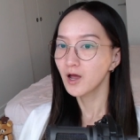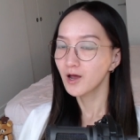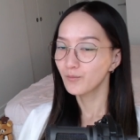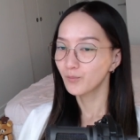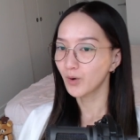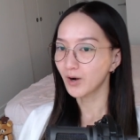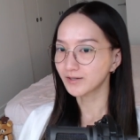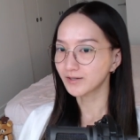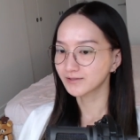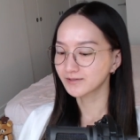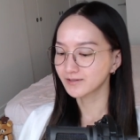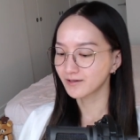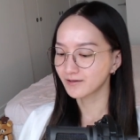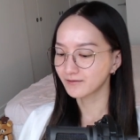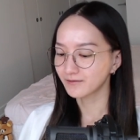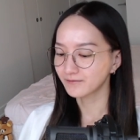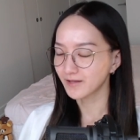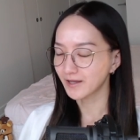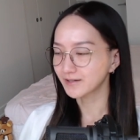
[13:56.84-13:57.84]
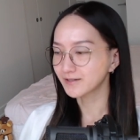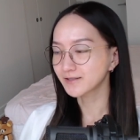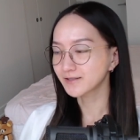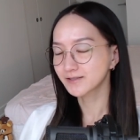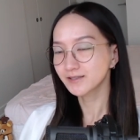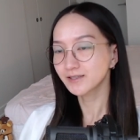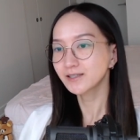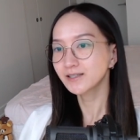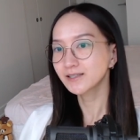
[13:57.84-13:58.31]
brought stuff like
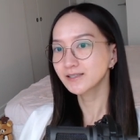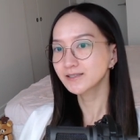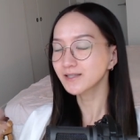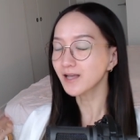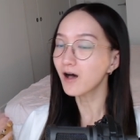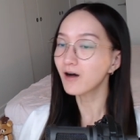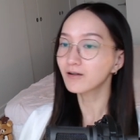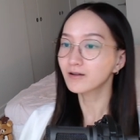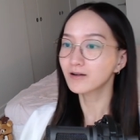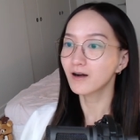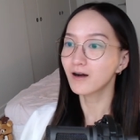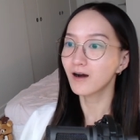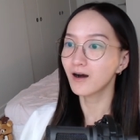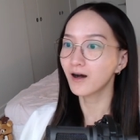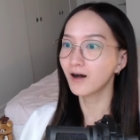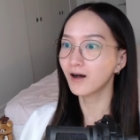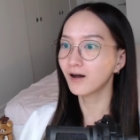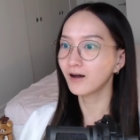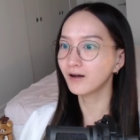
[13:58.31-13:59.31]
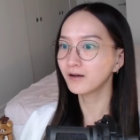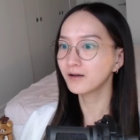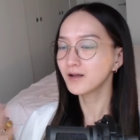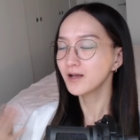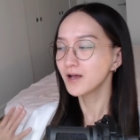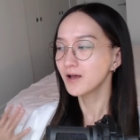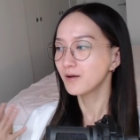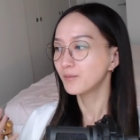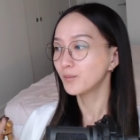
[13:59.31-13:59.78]
desserts, alcohol,
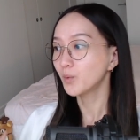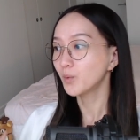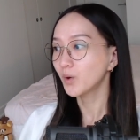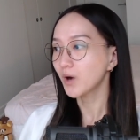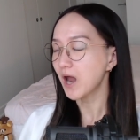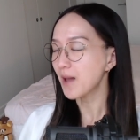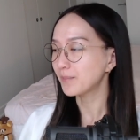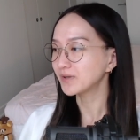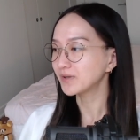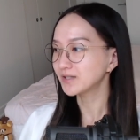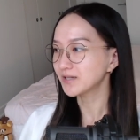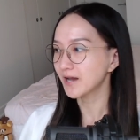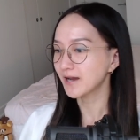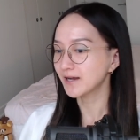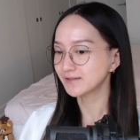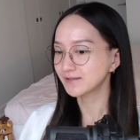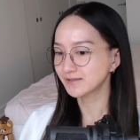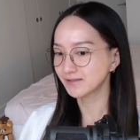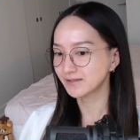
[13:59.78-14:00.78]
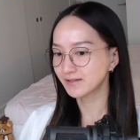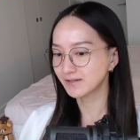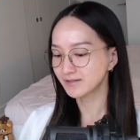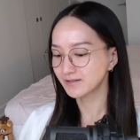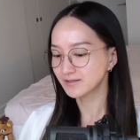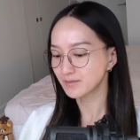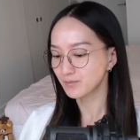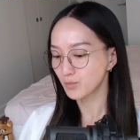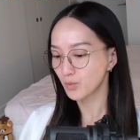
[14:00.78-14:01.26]
more
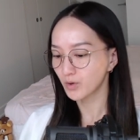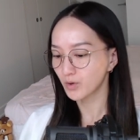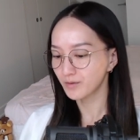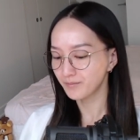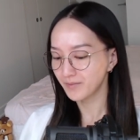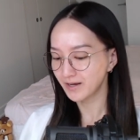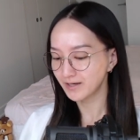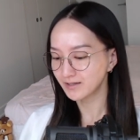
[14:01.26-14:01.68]
appetizers, more main